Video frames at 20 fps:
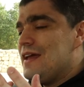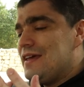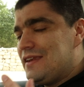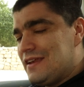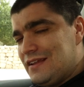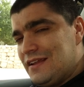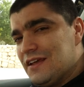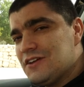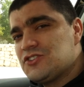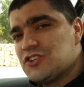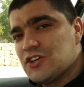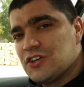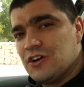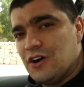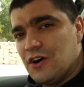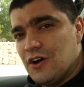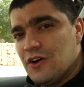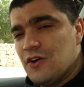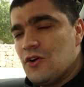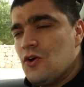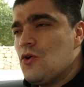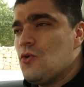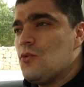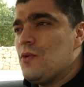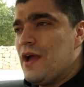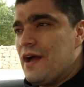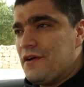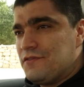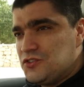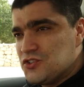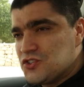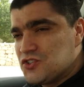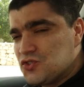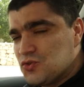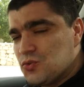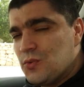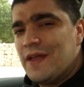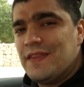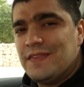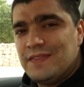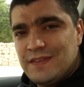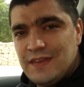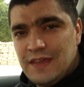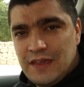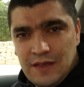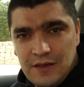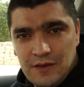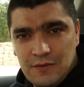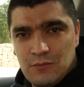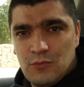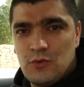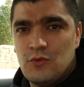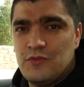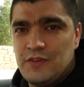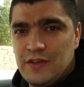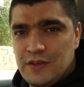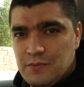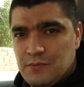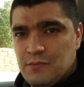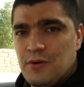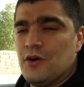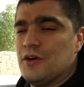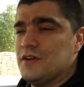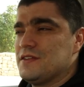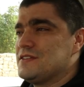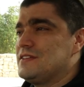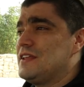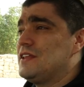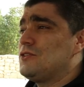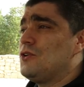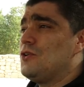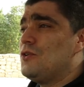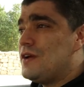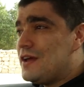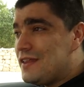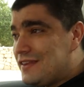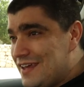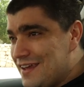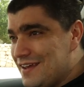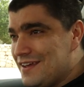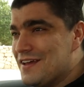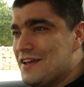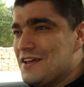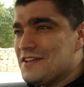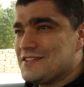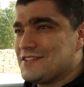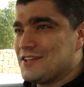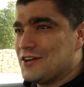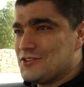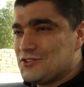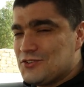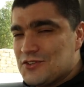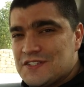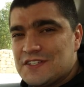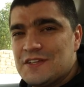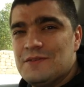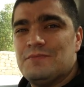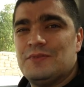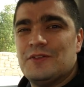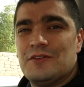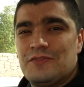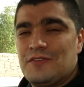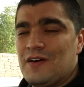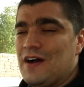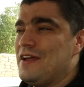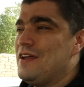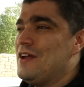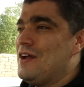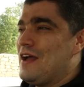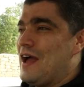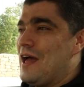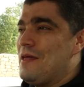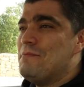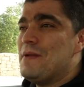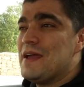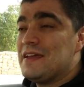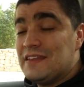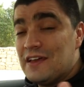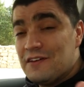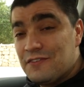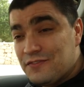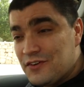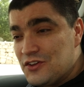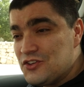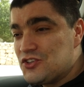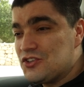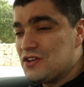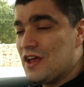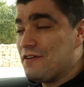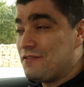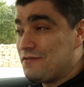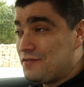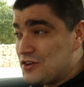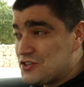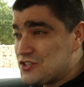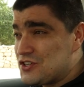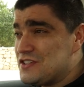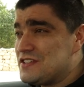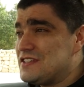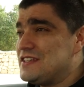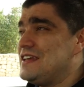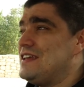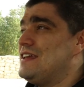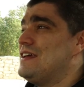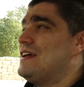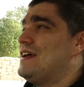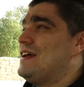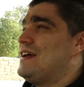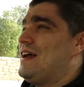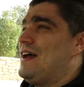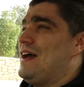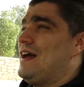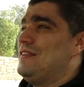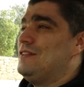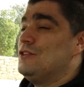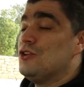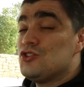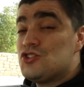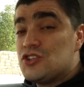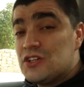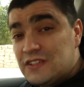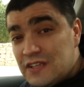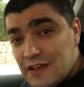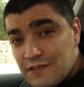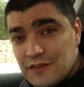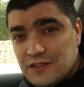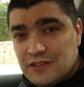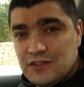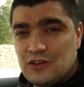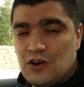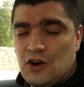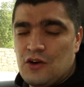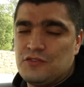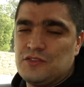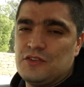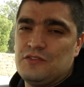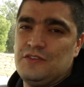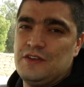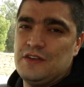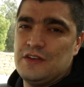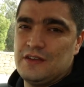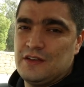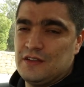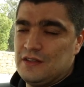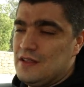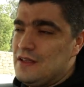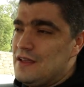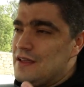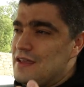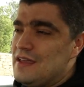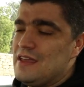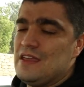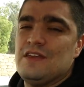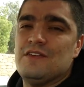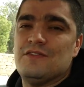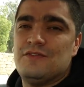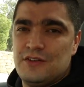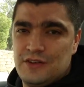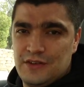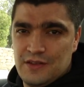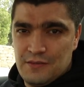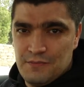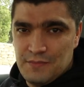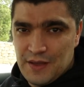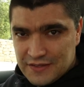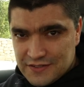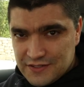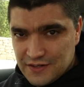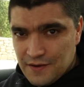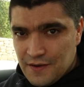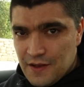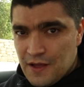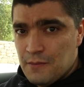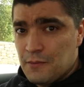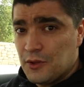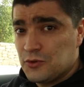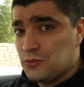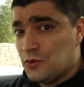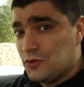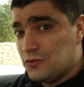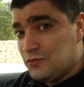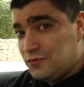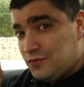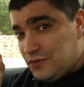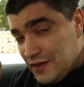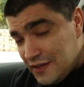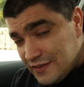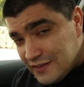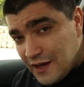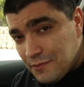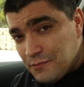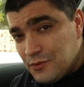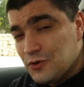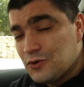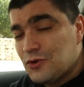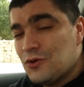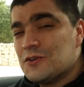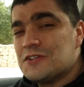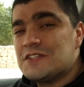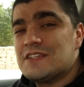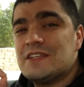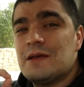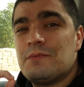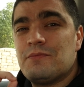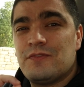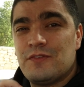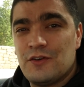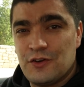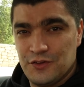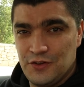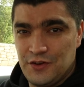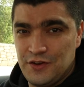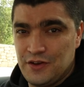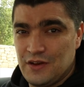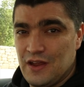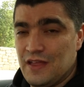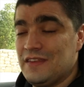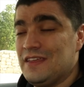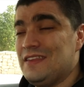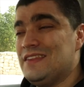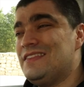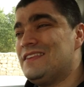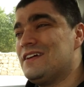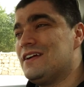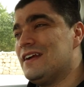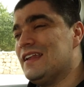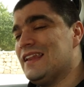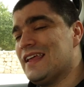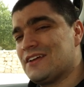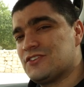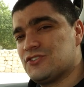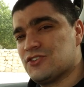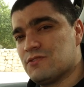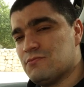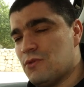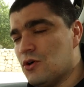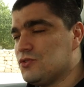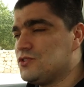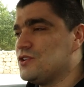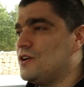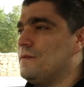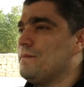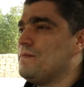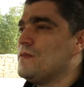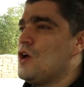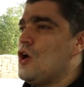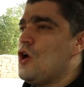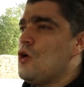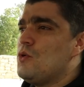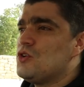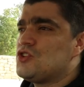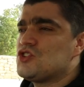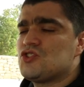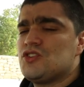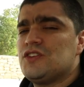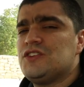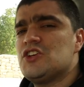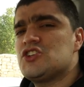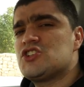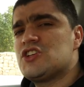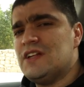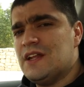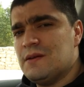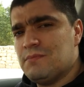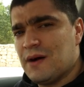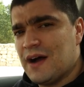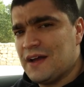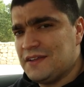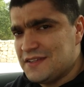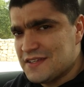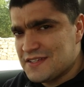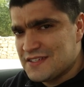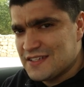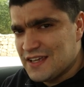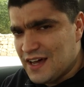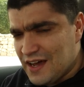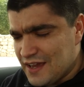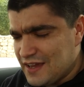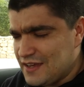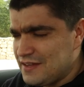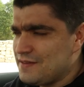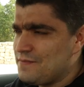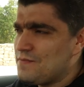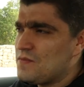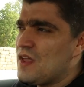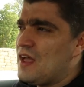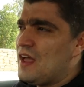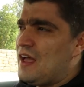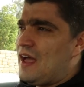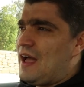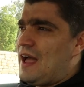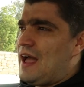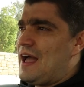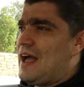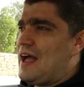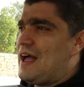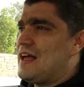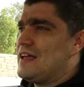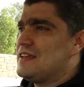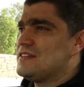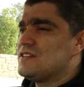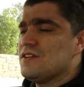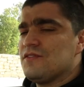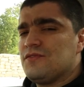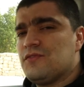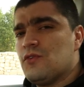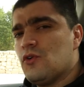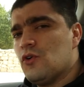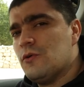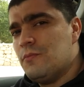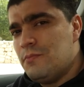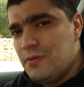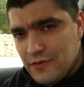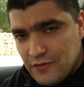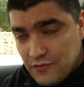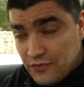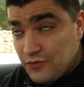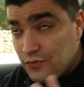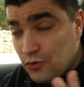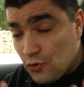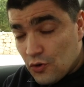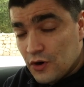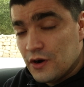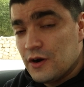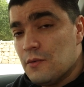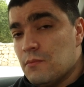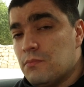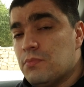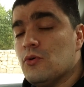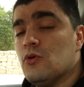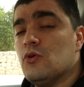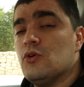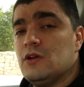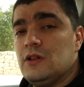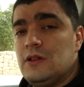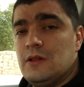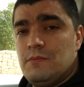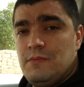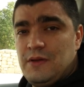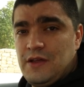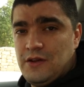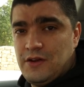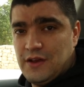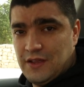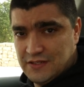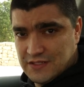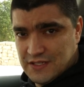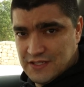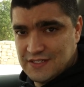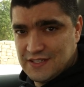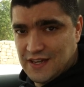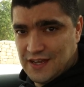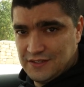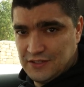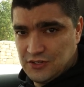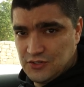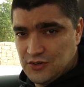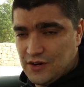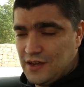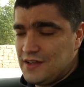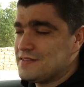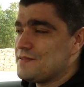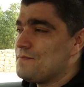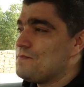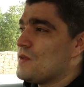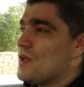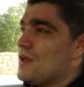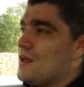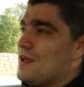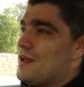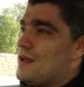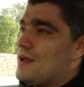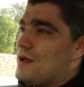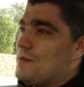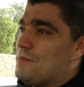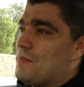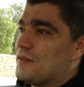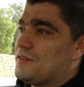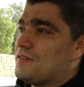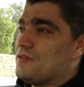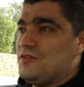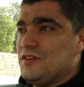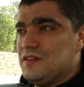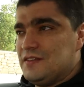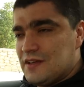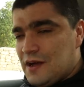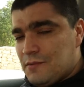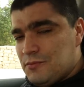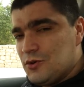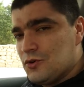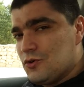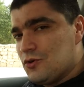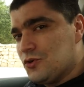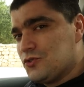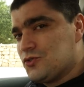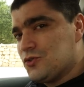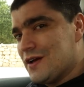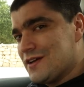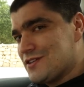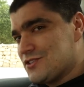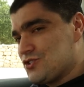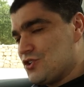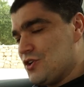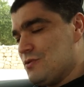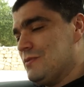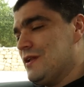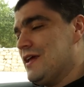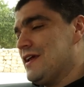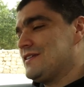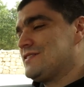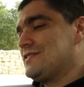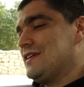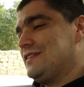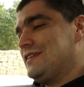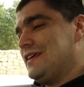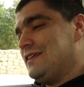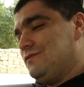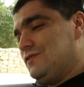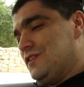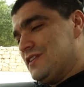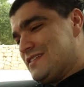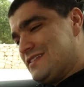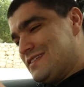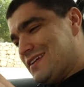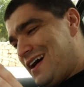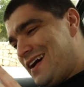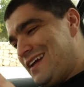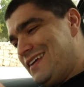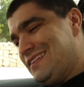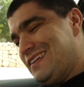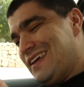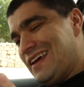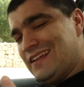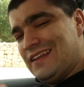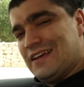In an electric car, we have just 20 moving parts. That already starts to simplify and make the efficiency and longevity of the vehicle even better. But what VW goes a step further here, and in their electric motor, which traditionally by design has four ball bearings inside it, right? But VW go to extreme lengths that they design the